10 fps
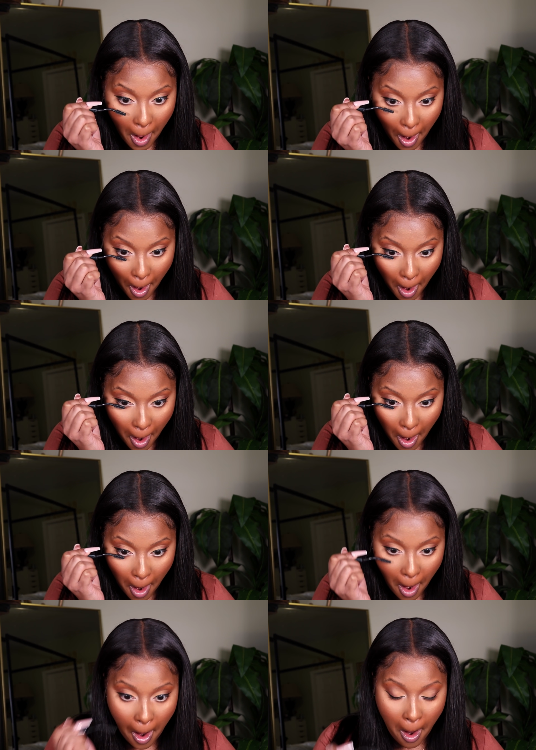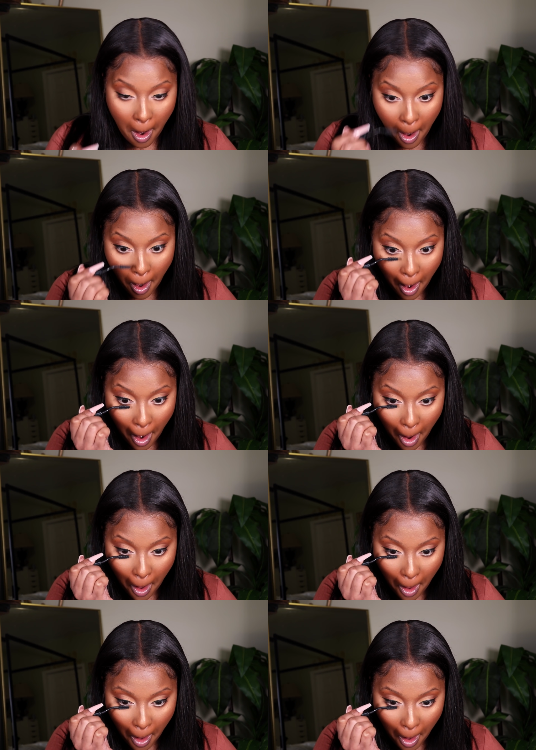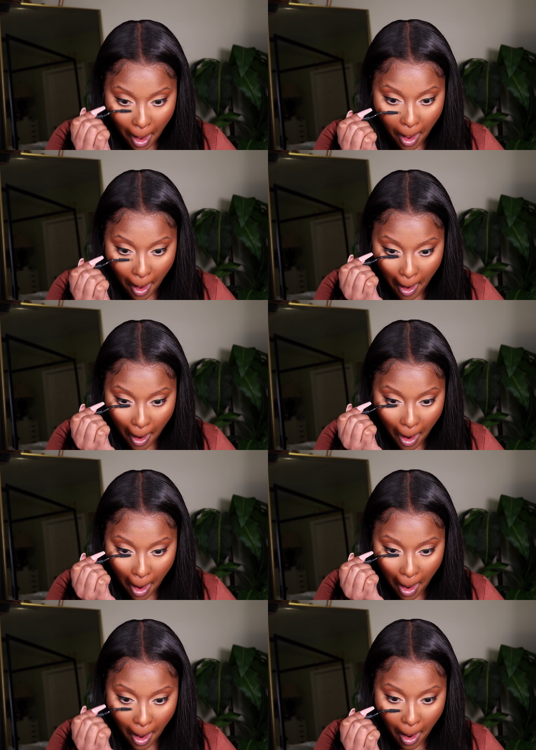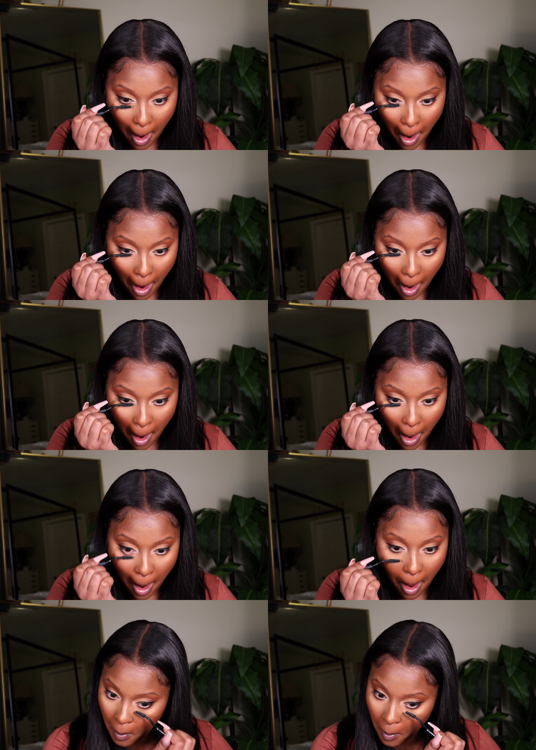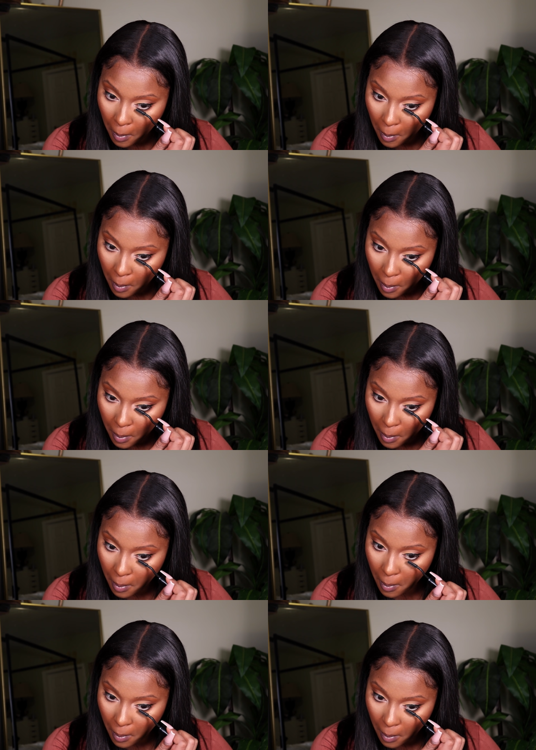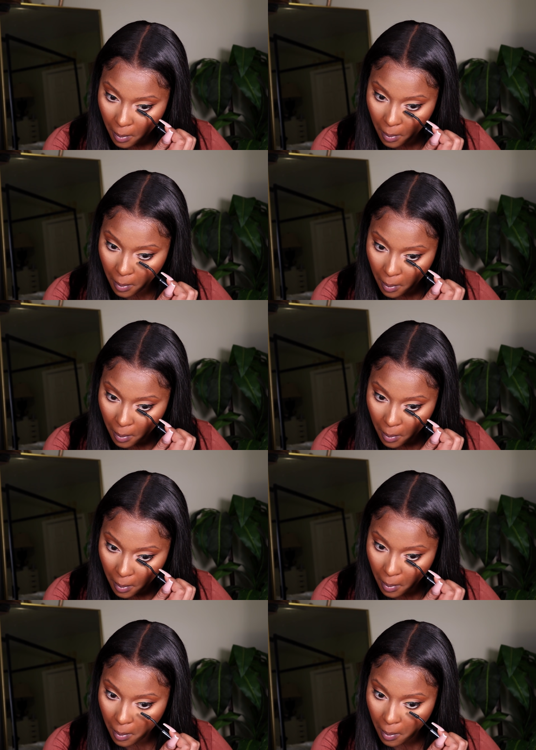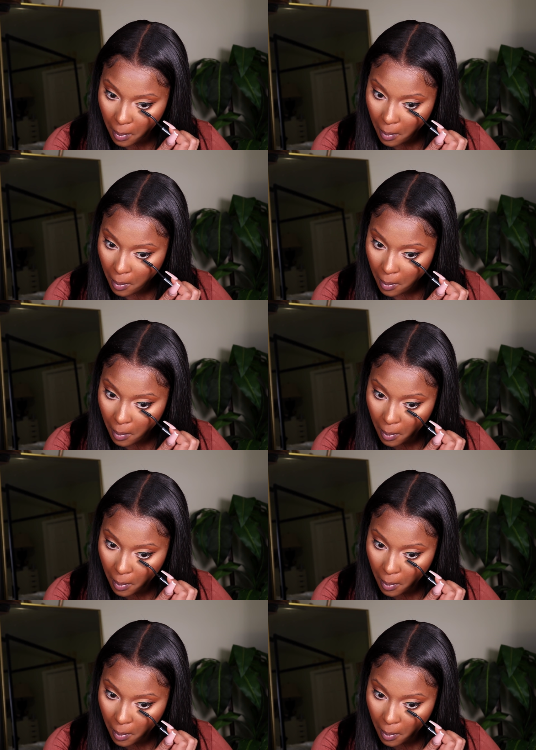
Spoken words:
(silence)